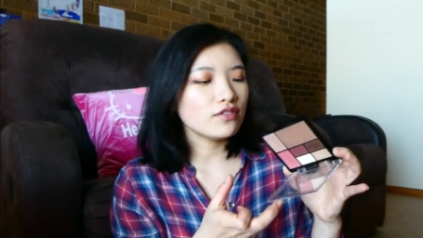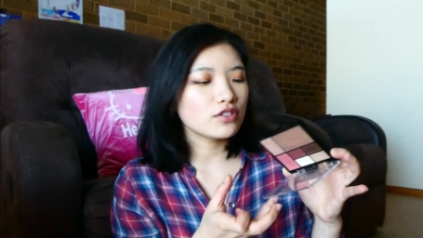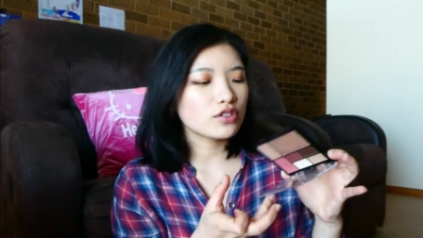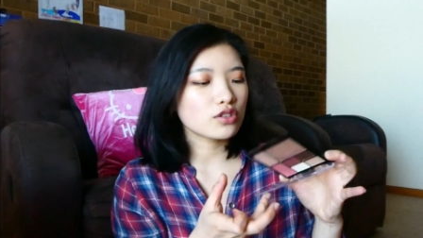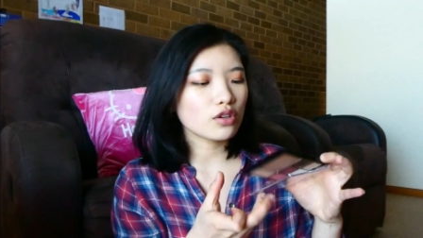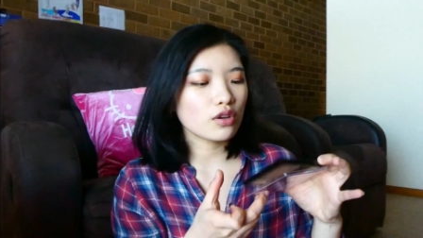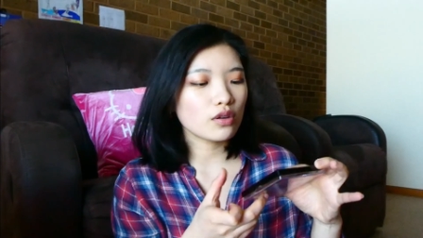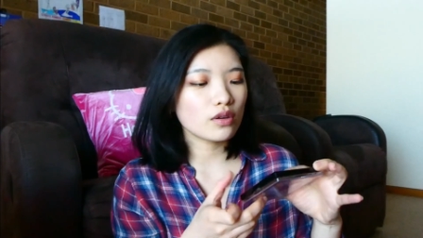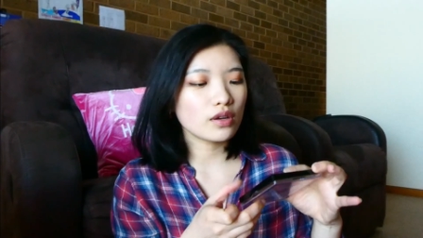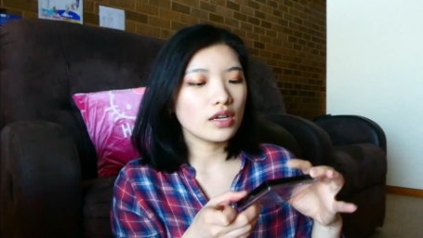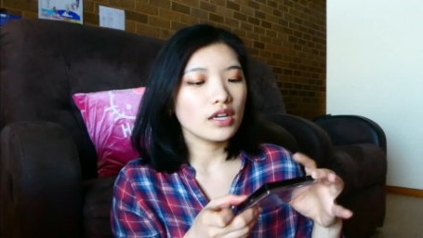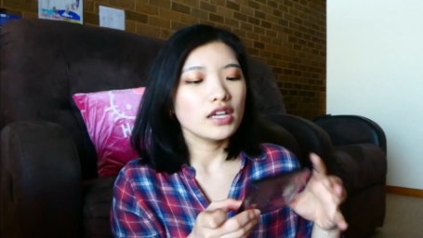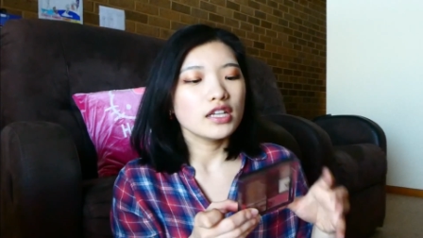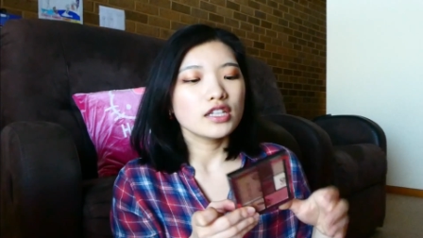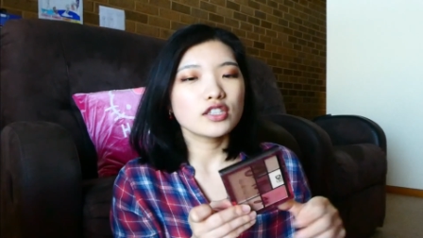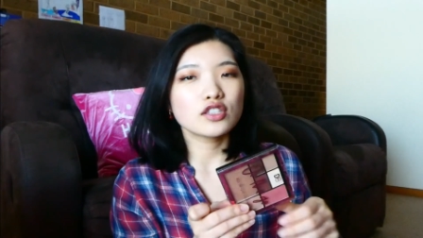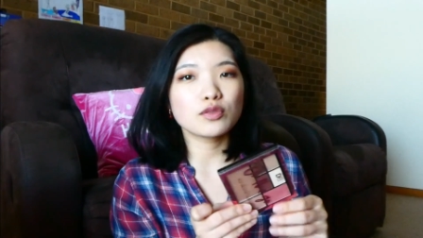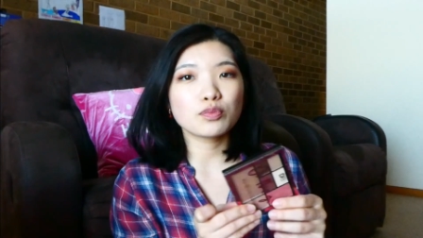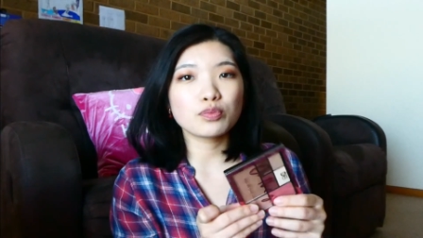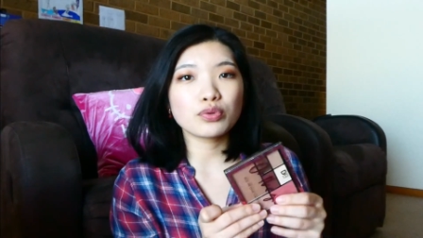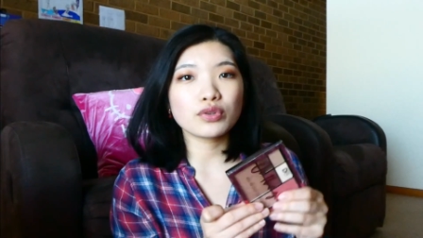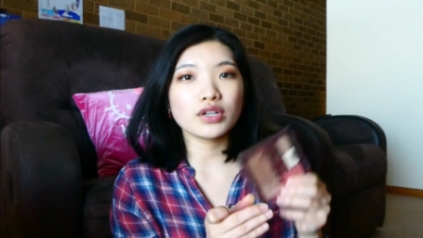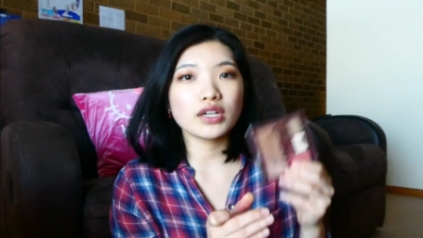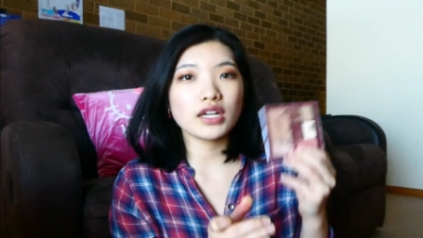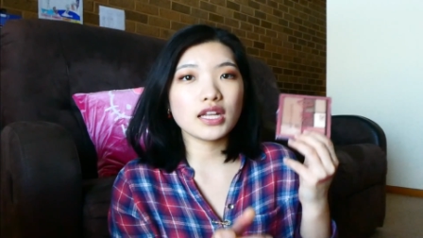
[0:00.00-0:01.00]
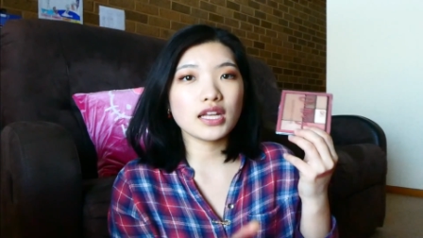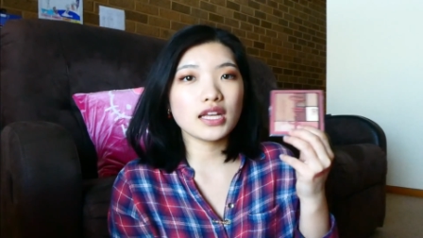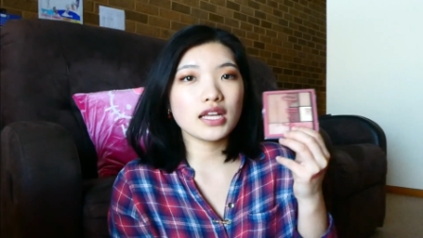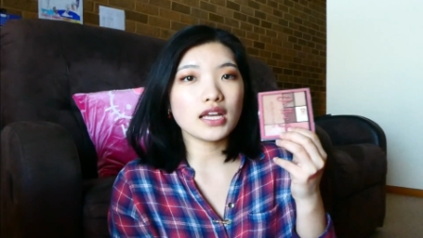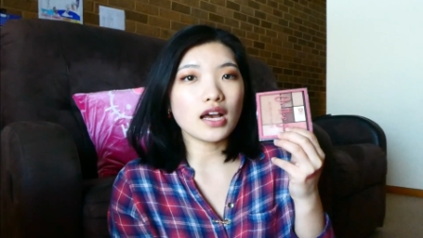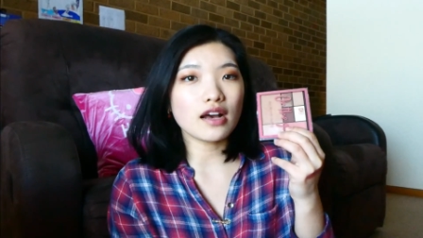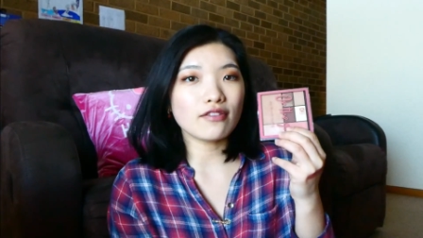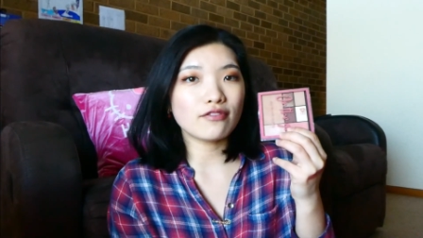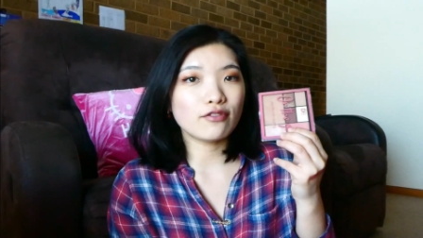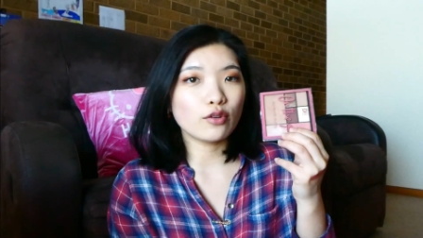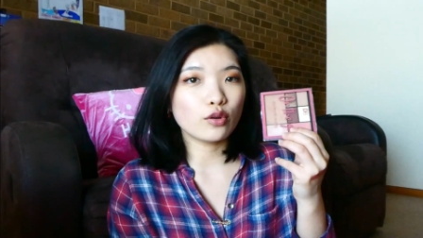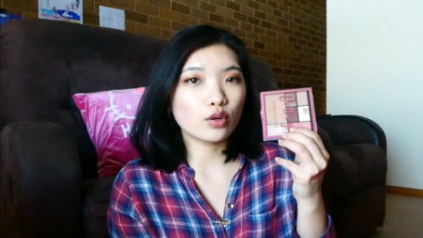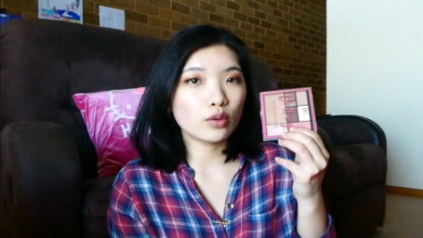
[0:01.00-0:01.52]
so it's pretty
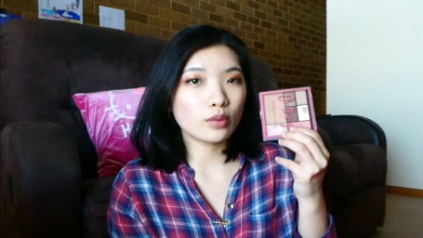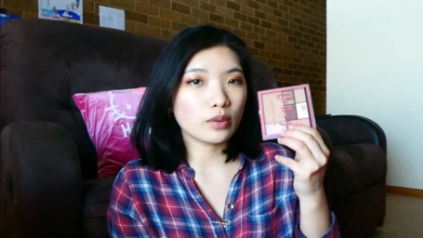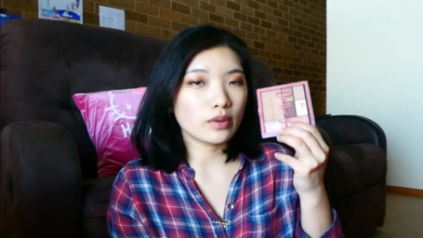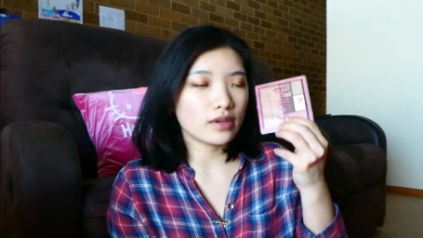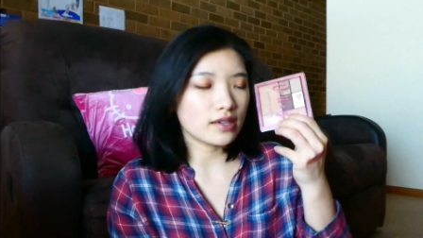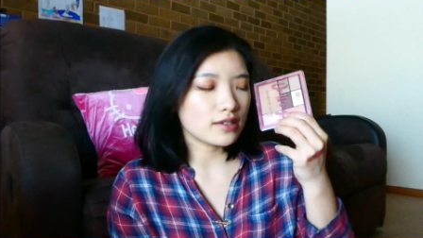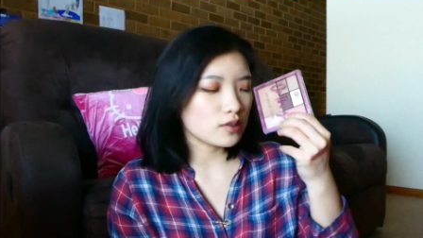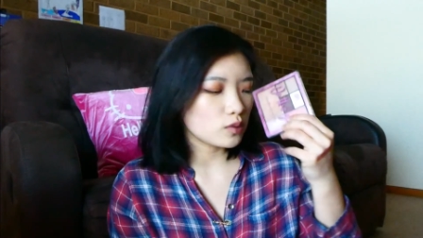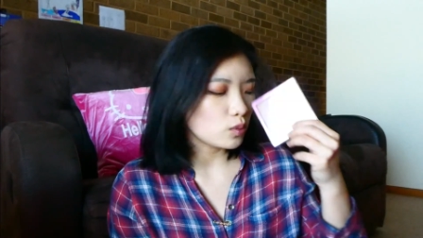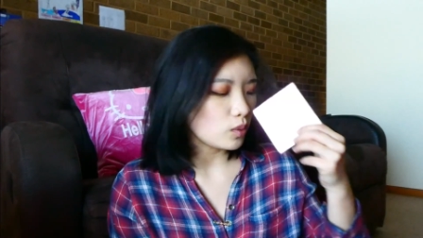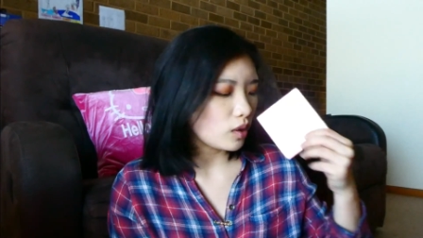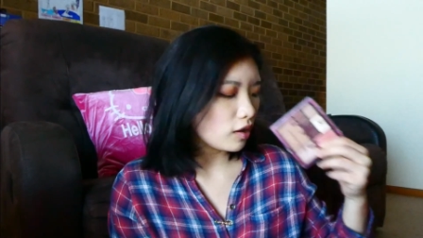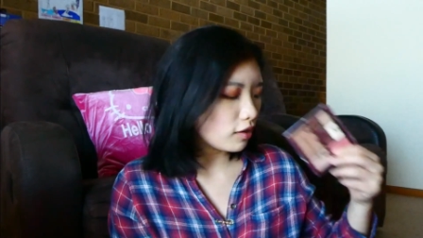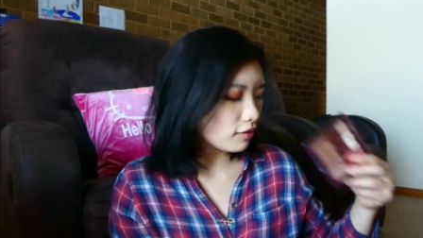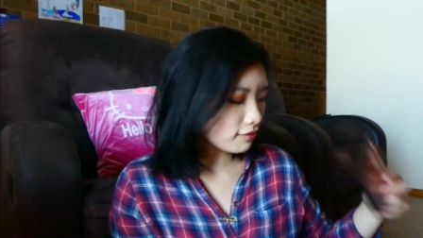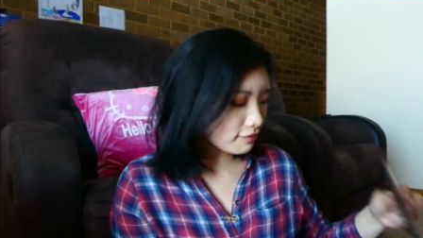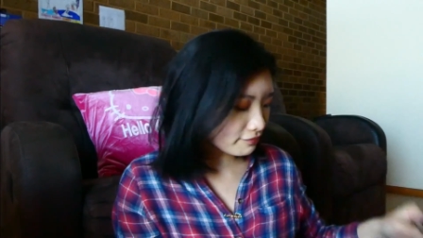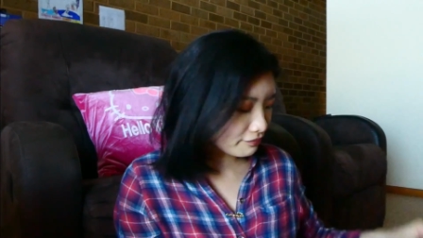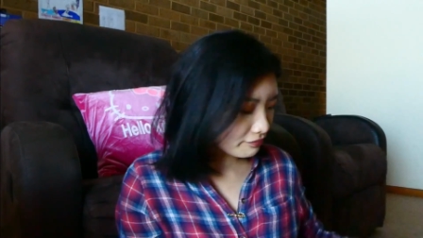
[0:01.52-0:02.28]
affordable as well.